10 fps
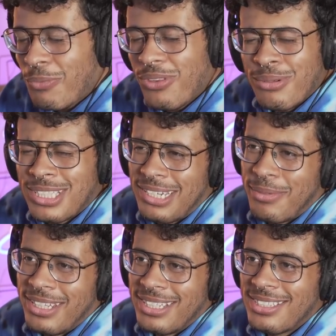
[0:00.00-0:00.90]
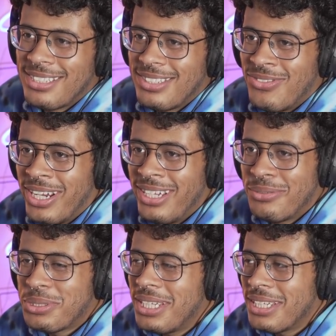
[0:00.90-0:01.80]
I was thinking about this, right? I
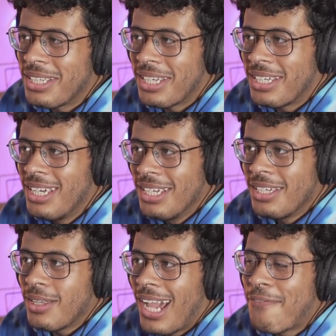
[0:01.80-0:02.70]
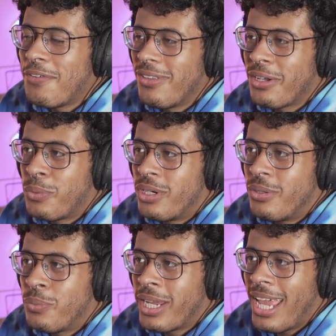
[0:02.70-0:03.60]
was thinking like I feel like we're
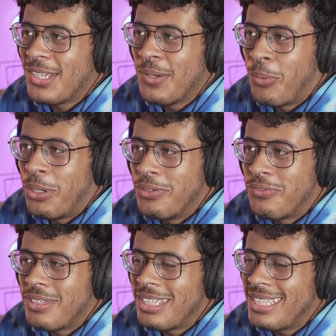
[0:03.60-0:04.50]
we're getting to a point of